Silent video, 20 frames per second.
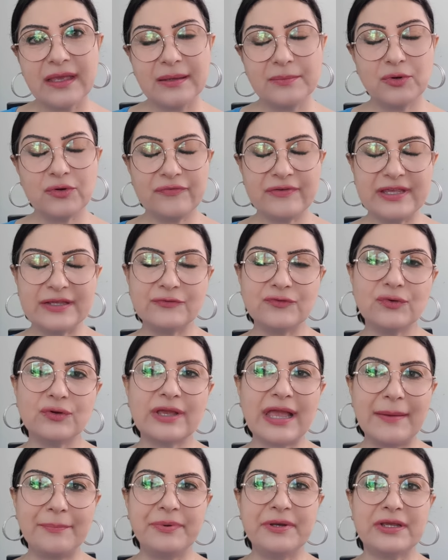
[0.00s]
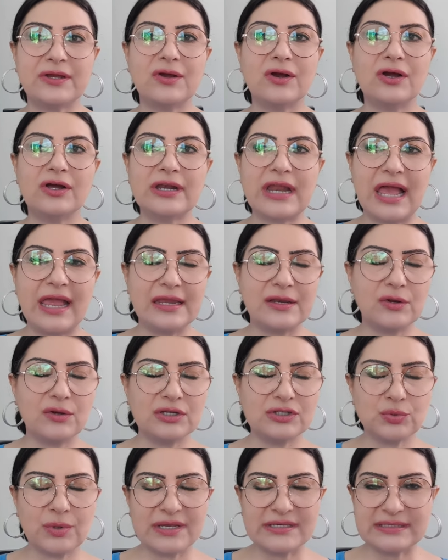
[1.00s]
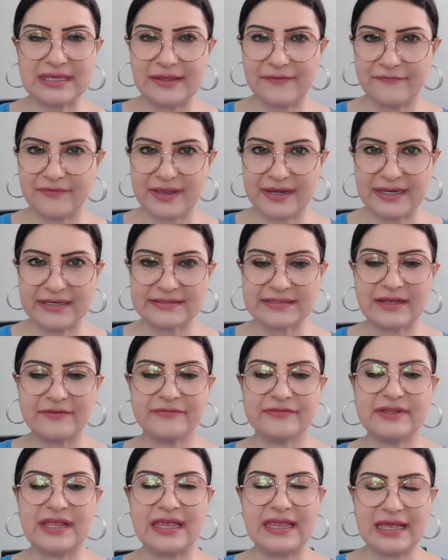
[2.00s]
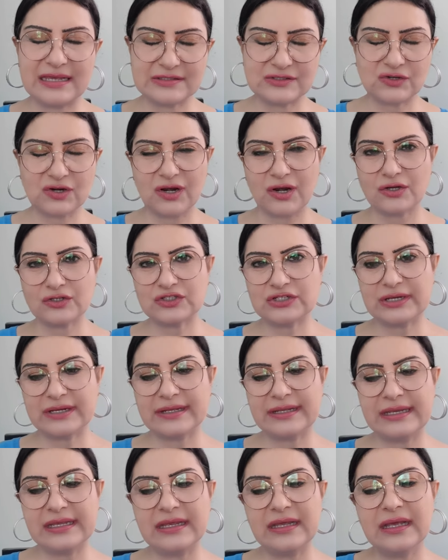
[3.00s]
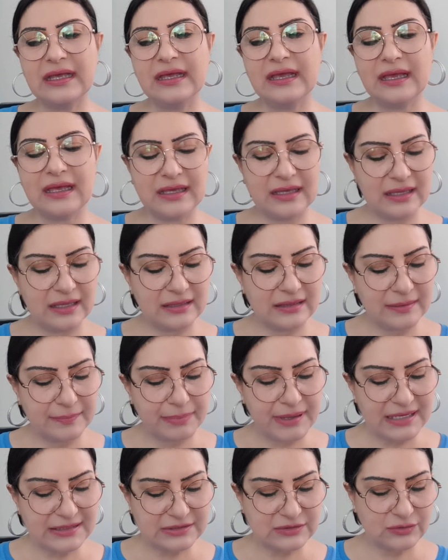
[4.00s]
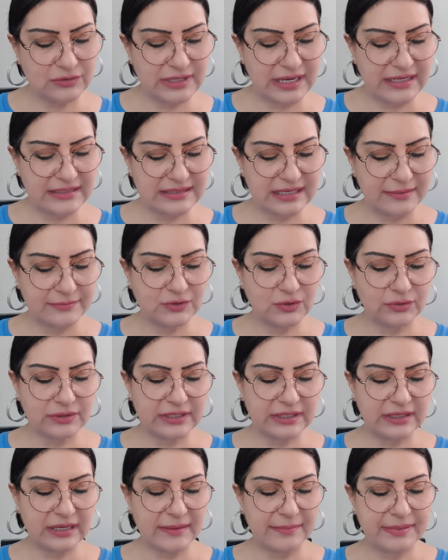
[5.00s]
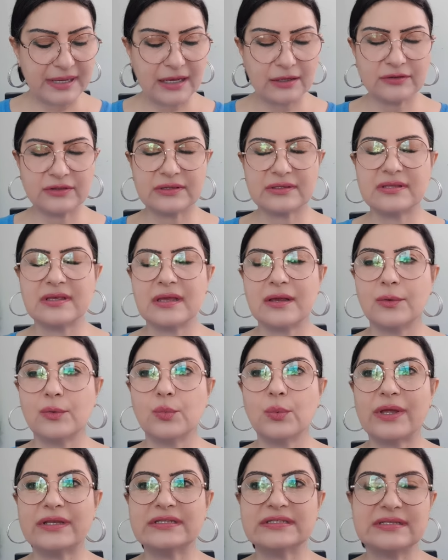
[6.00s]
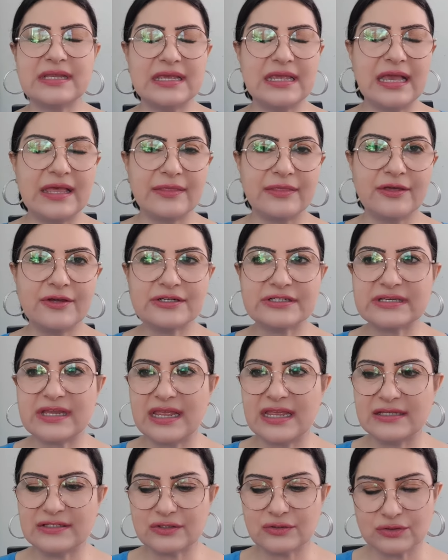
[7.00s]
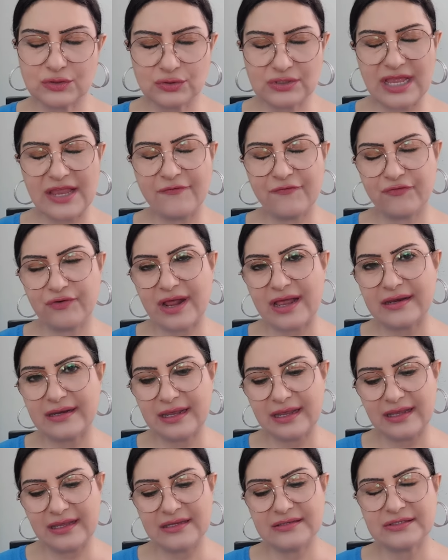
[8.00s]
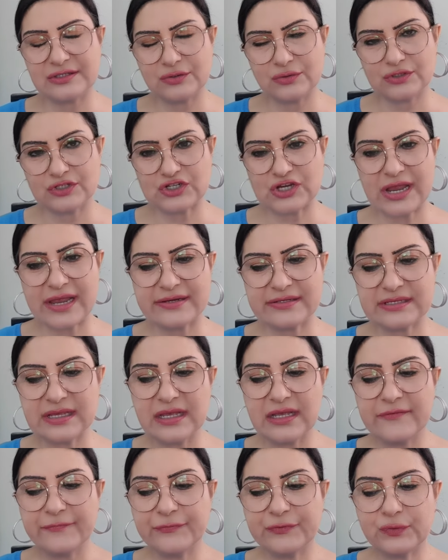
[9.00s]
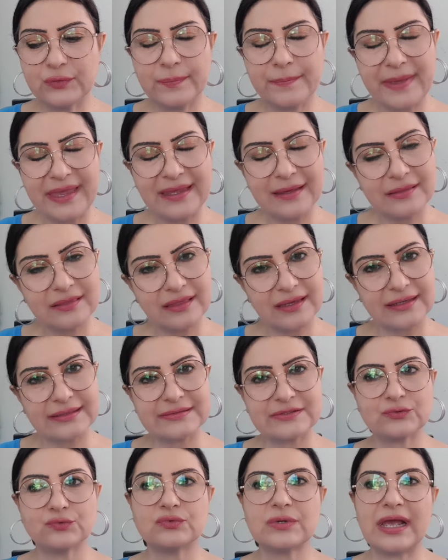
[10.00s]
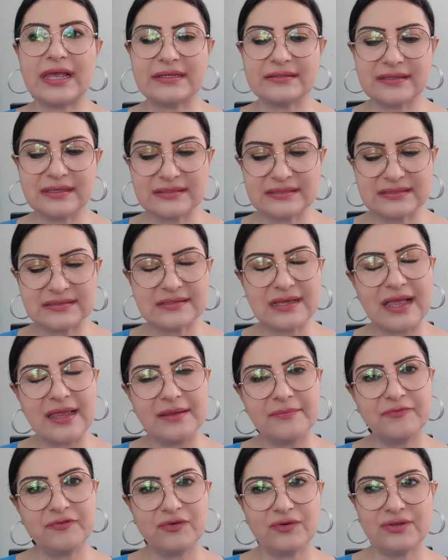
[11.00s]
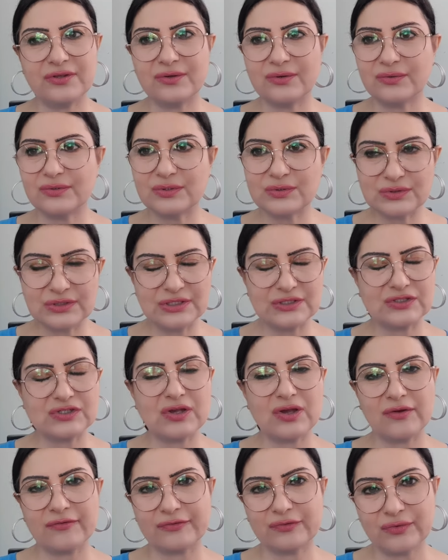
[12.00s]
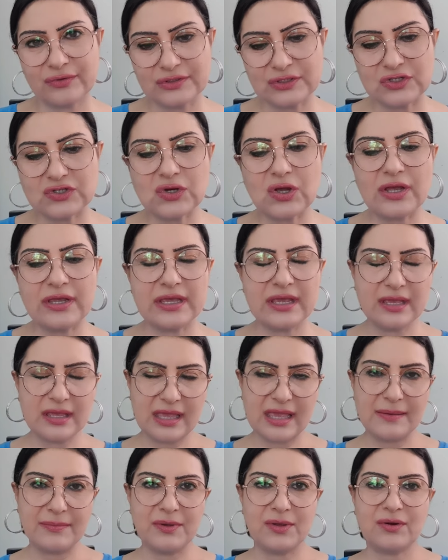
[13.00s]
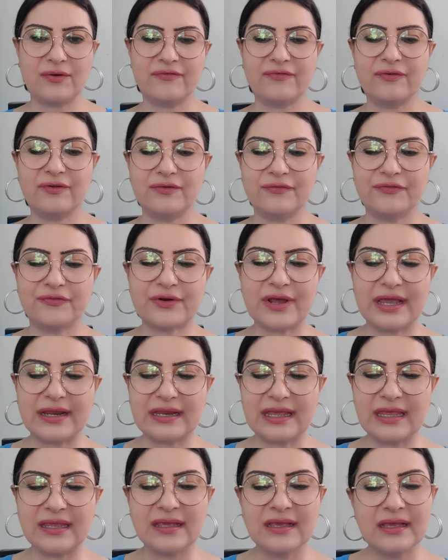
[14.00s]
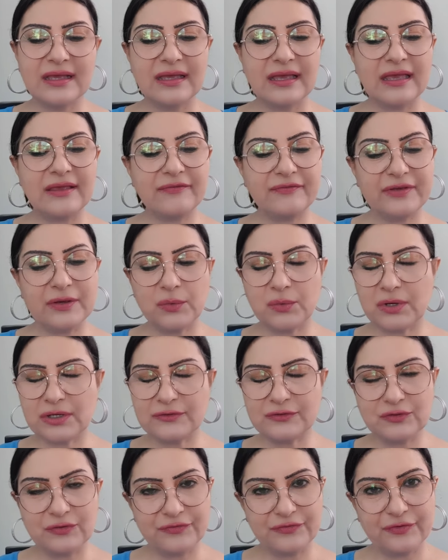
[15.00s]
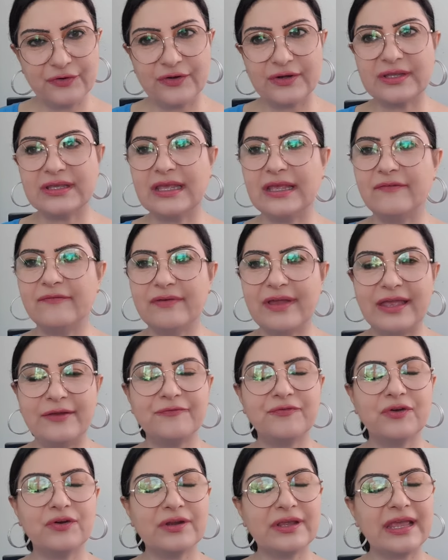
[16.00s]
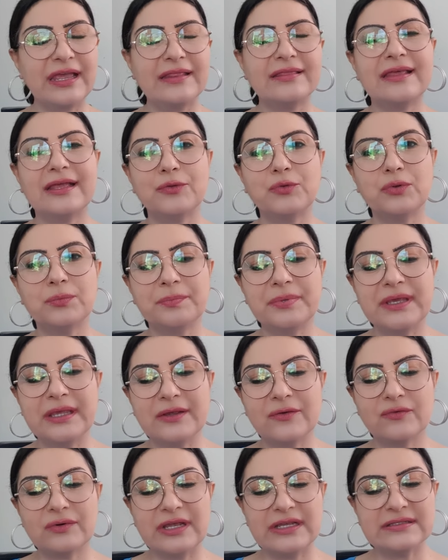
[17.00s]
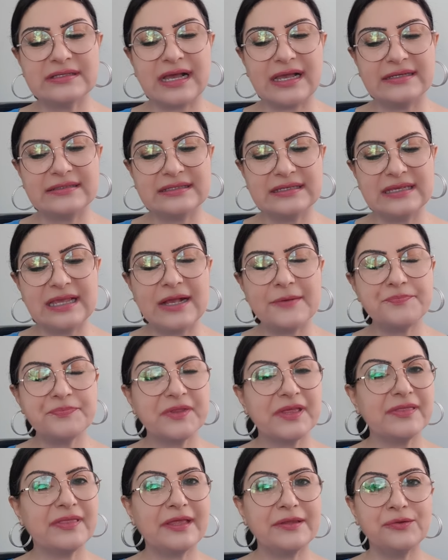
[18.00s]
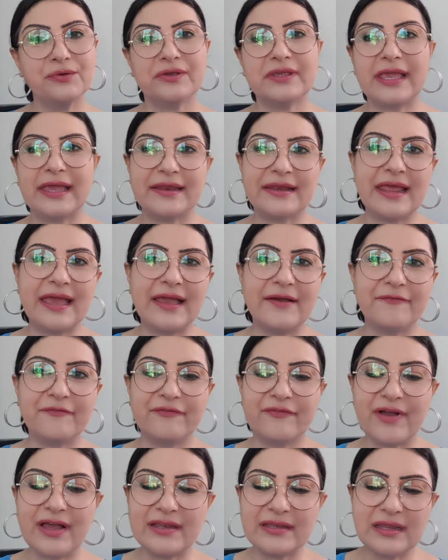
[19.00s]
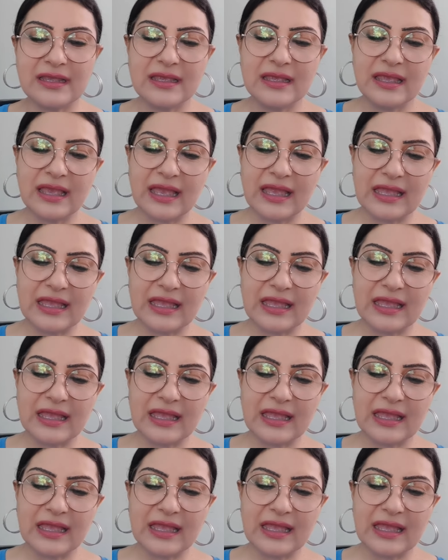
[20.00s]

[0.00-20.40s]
Moving to Capricorn, I know it was a very tough day astrologically in the past 2 days. I'm talking about Wednesday and Thursday. So today, Friday, is your chance to make things right. It's time for you. You deserve to enjoy a beautiful Friday. If you want to forgive and forget, that would be a great idea. Then you can have fun.